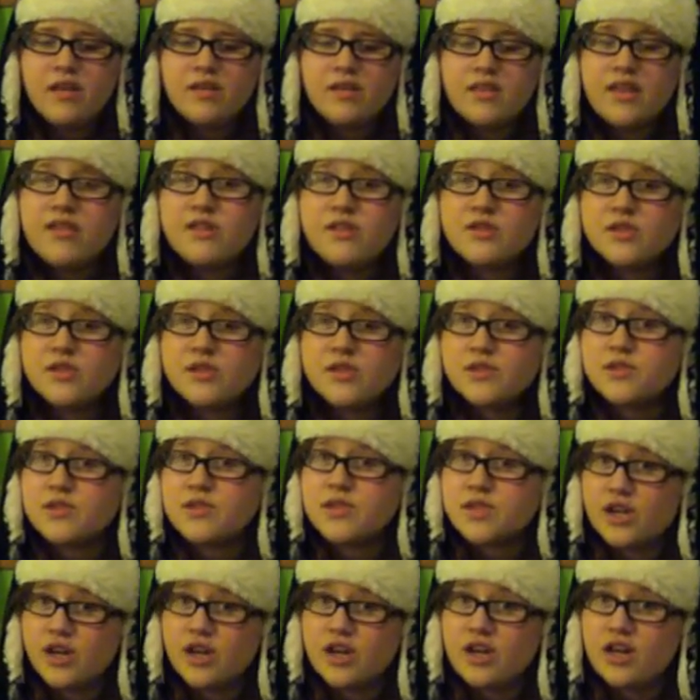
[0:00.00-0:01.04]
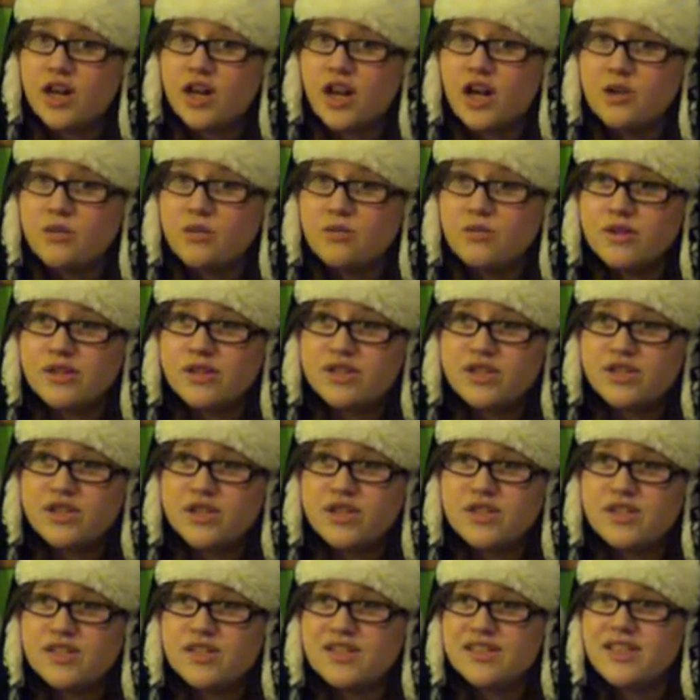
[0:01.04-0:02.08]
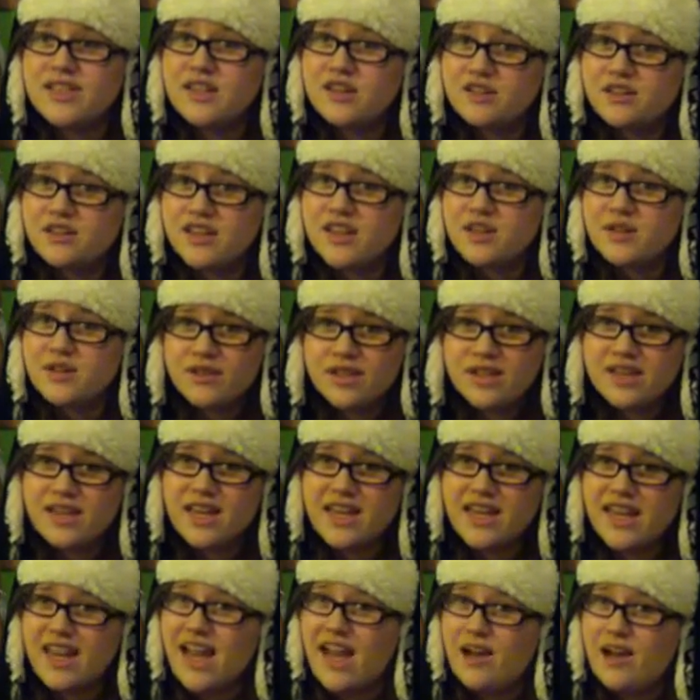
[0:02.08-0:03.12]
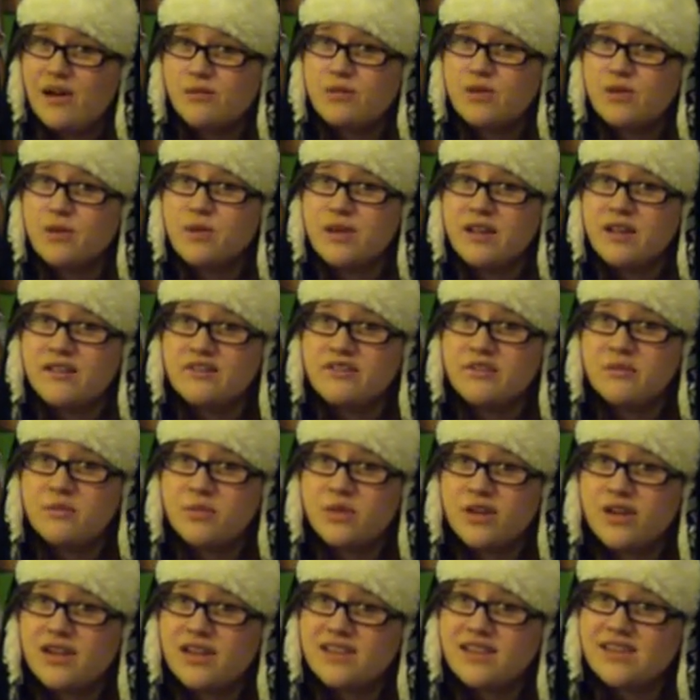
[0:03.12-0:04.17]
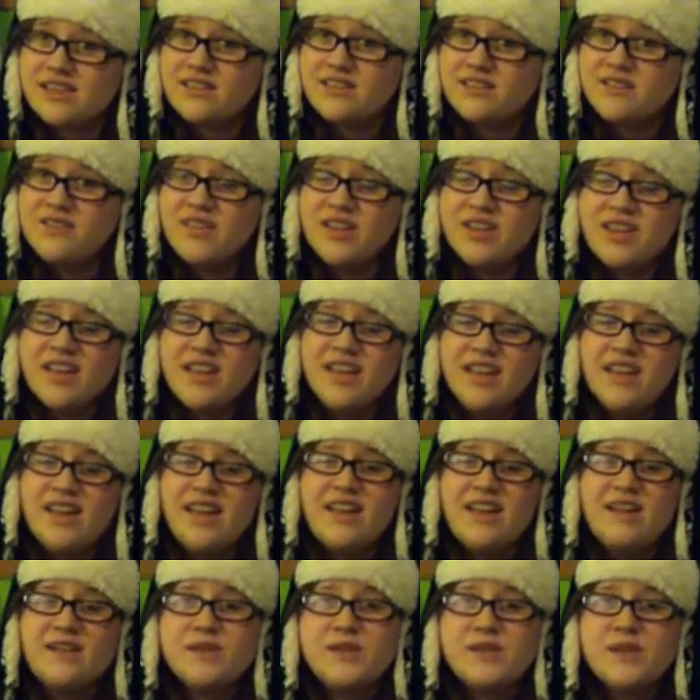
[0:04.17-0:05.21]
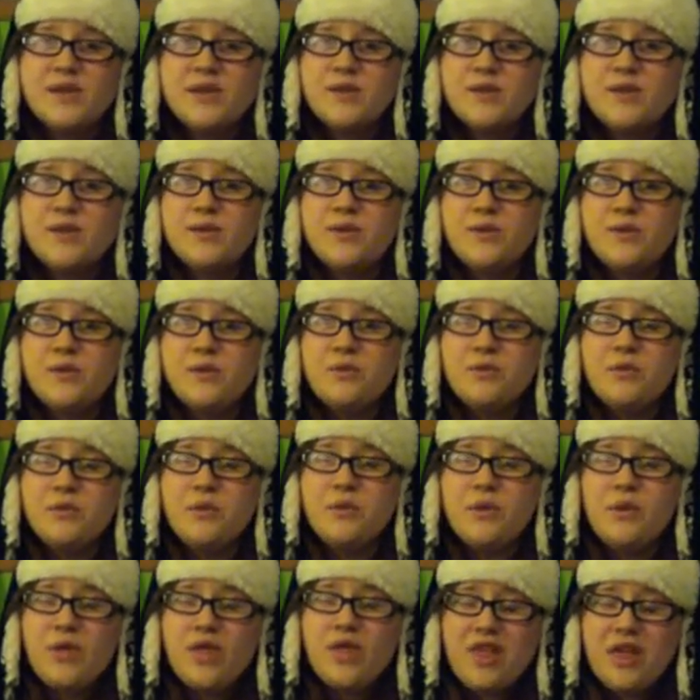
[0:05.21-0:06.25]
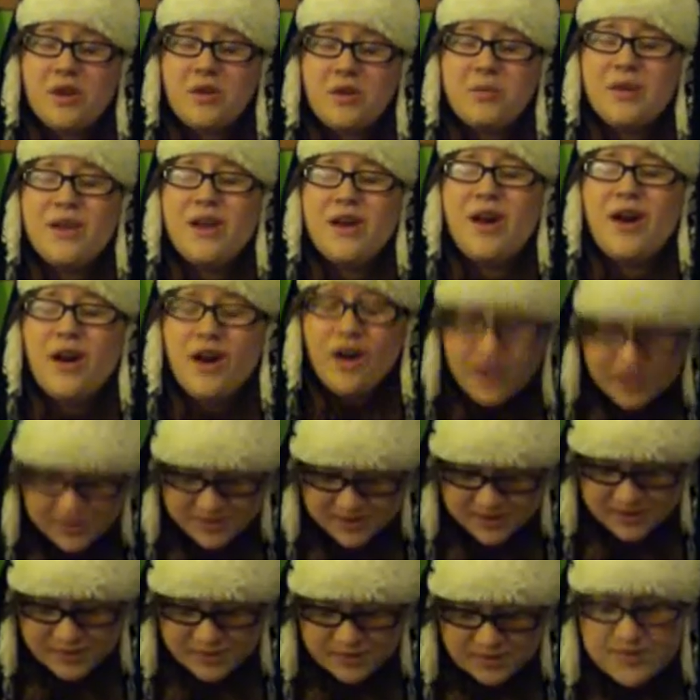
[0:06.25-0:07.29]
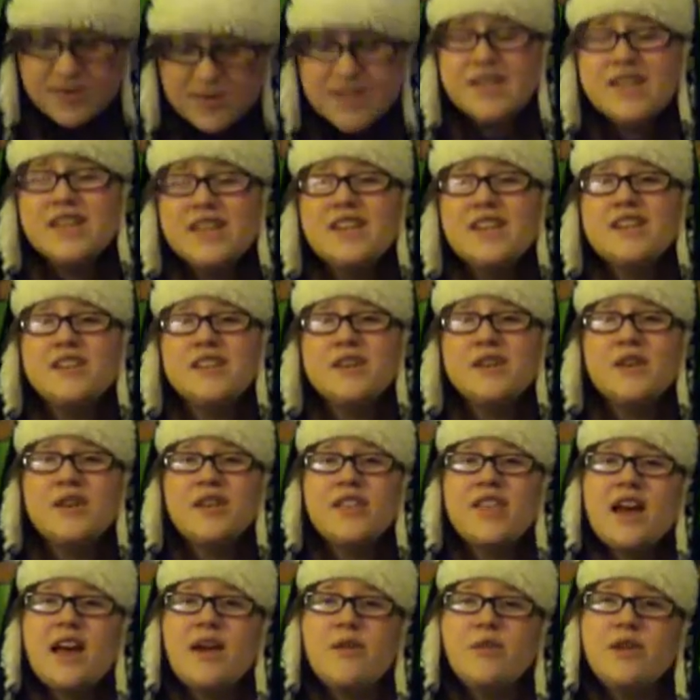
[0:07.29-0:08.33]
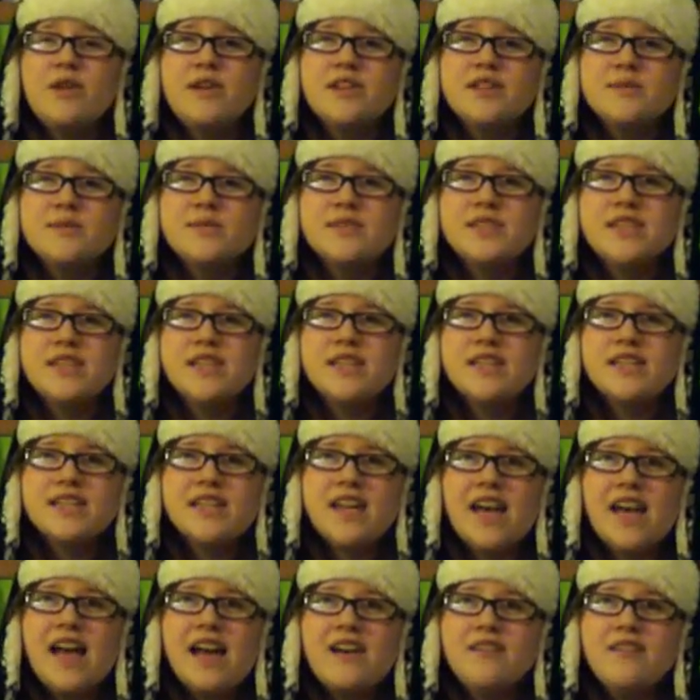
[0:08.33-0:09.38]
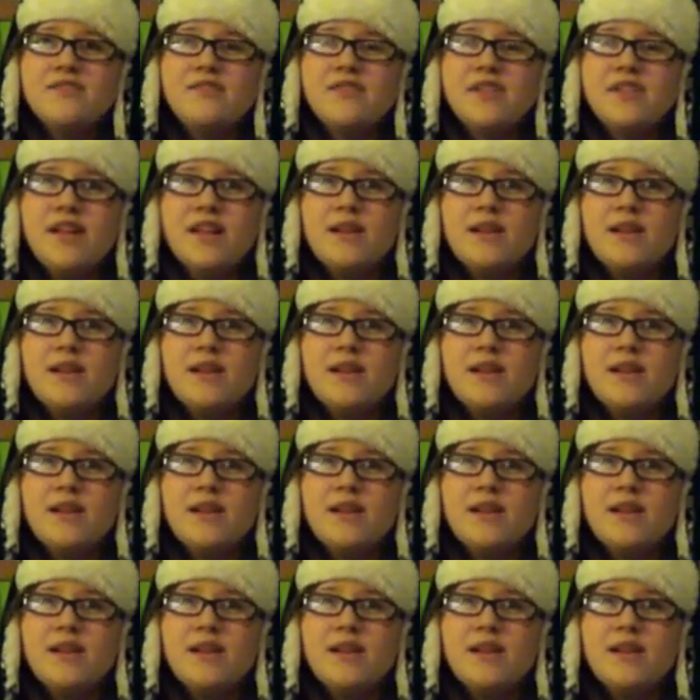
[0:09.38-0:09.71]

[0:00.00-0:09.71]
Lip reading: then there's also SakuraCon, which is literally only like an hour away from where I live, and so it would be awesome to go to that one, especially because I have